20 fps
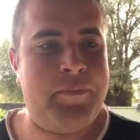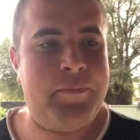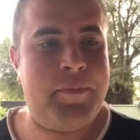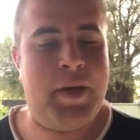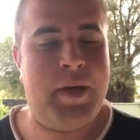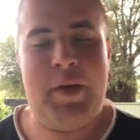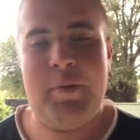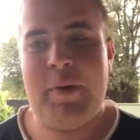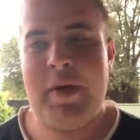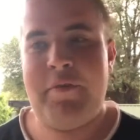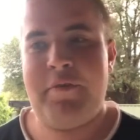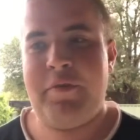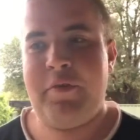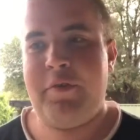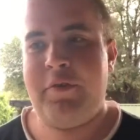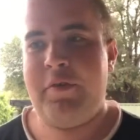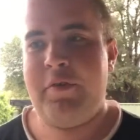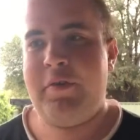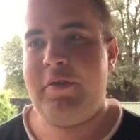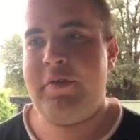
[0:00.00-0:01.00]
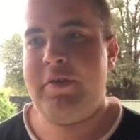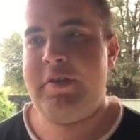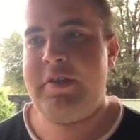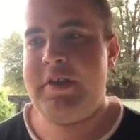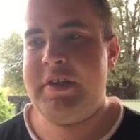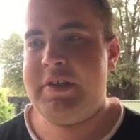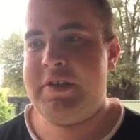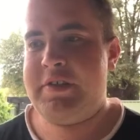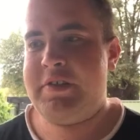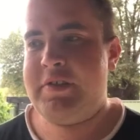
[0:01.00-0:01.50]
But anyway, for all
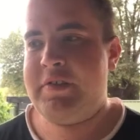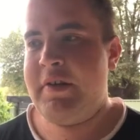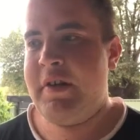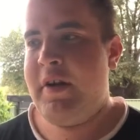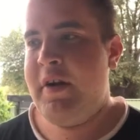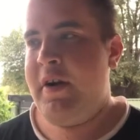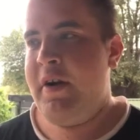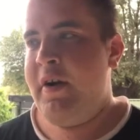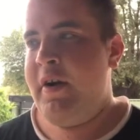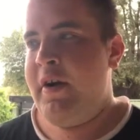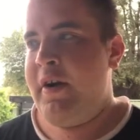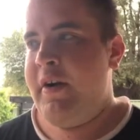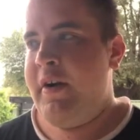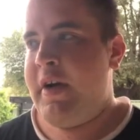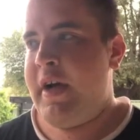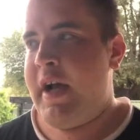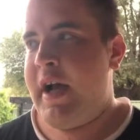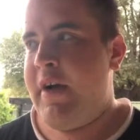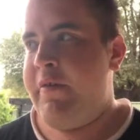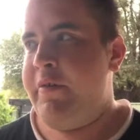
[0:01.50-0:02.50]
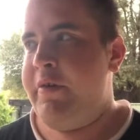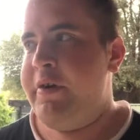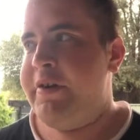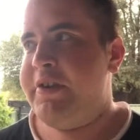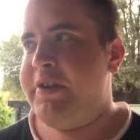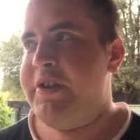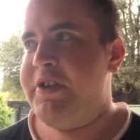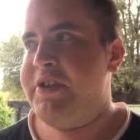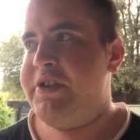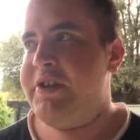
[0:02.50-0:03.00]
this
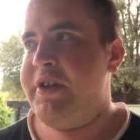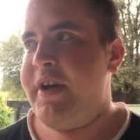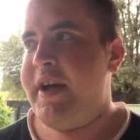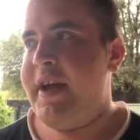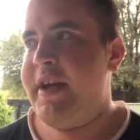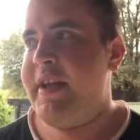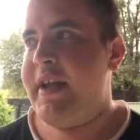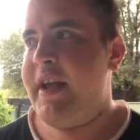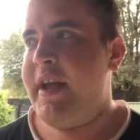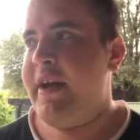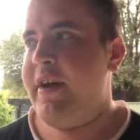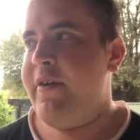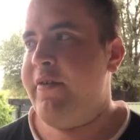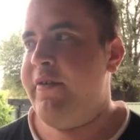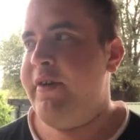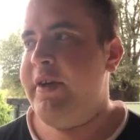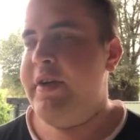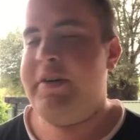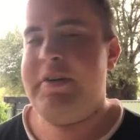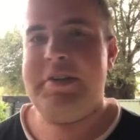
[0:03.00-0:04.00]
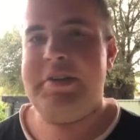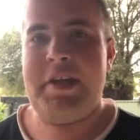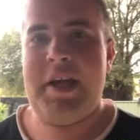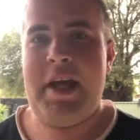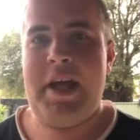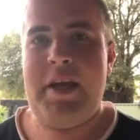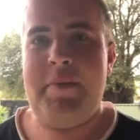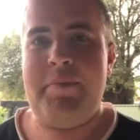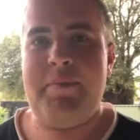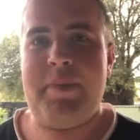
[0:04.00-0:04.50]
Roosters side, they are a really good
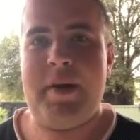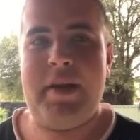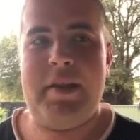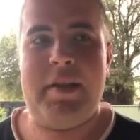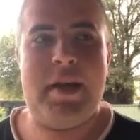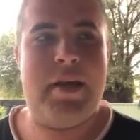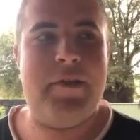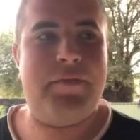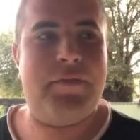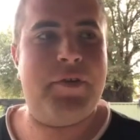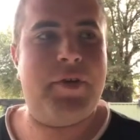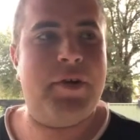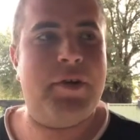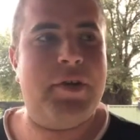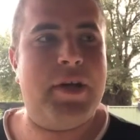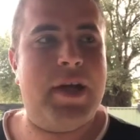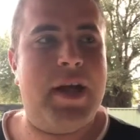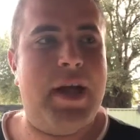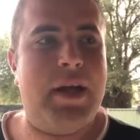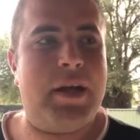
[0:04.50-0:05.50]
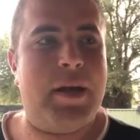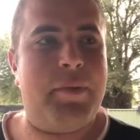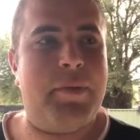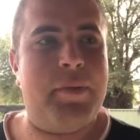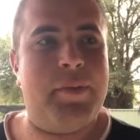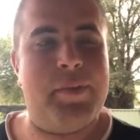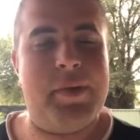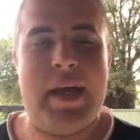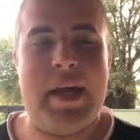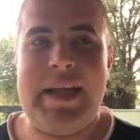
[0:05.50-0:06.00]
team, but they've got a
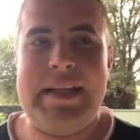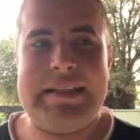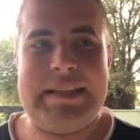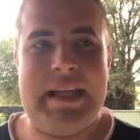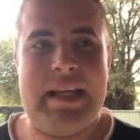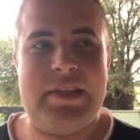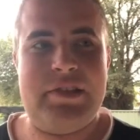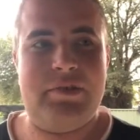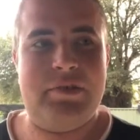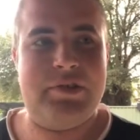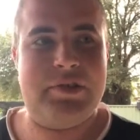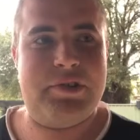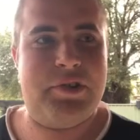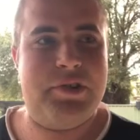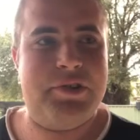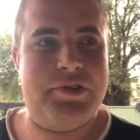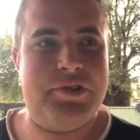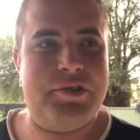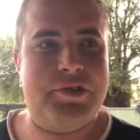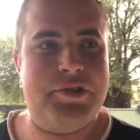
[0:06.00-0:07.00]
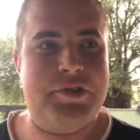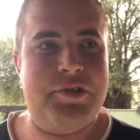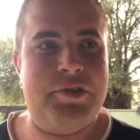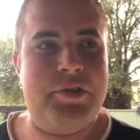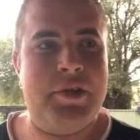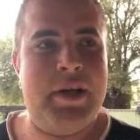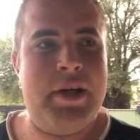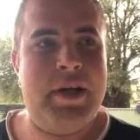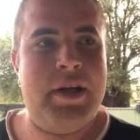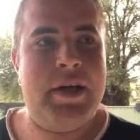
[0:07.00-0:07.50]
couple of players out also too.
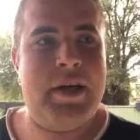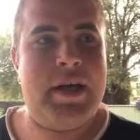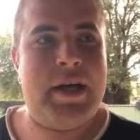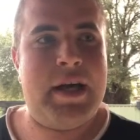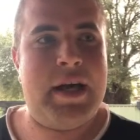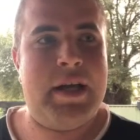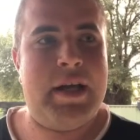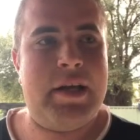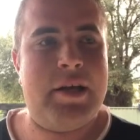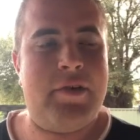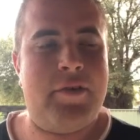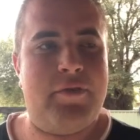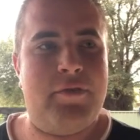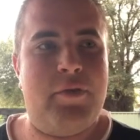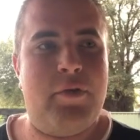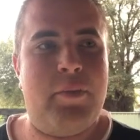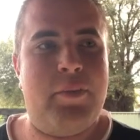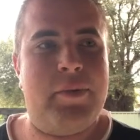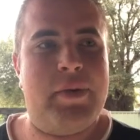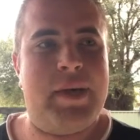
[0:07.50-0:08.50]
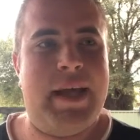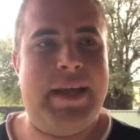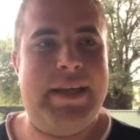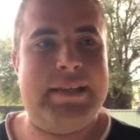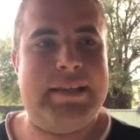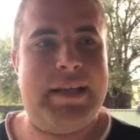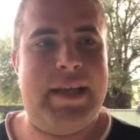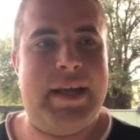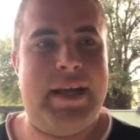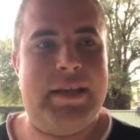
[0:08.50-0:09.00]
They've got four
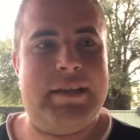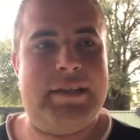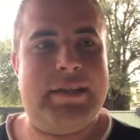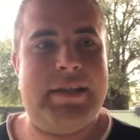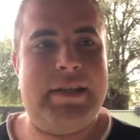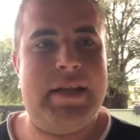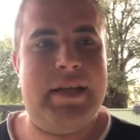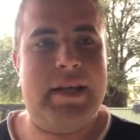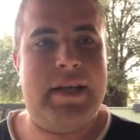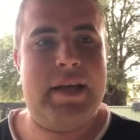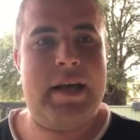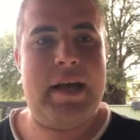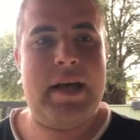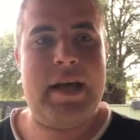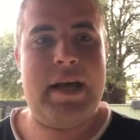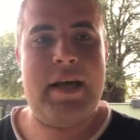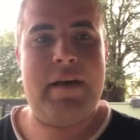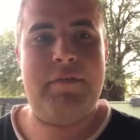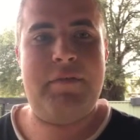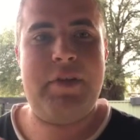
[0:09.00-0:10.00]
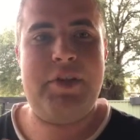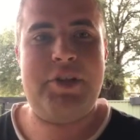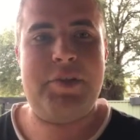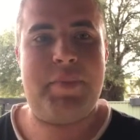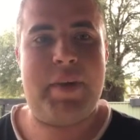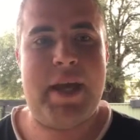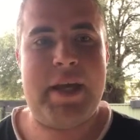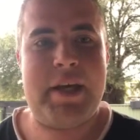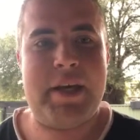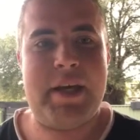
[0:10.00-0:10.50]
players out. Fletcher
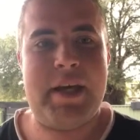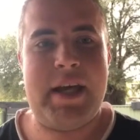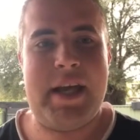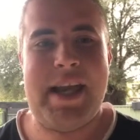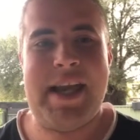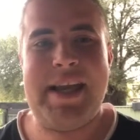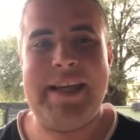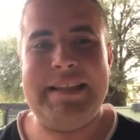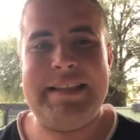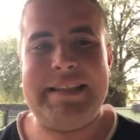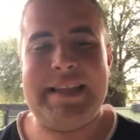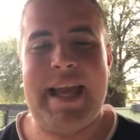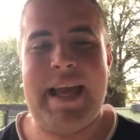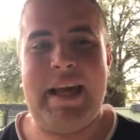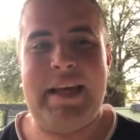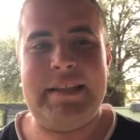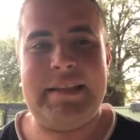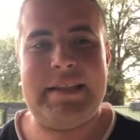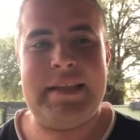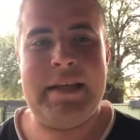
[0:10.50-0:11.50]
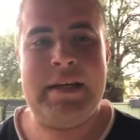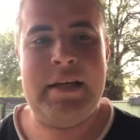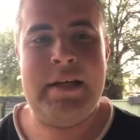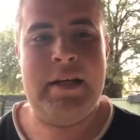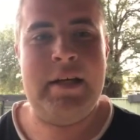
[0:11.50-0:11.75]
Baker, he is out.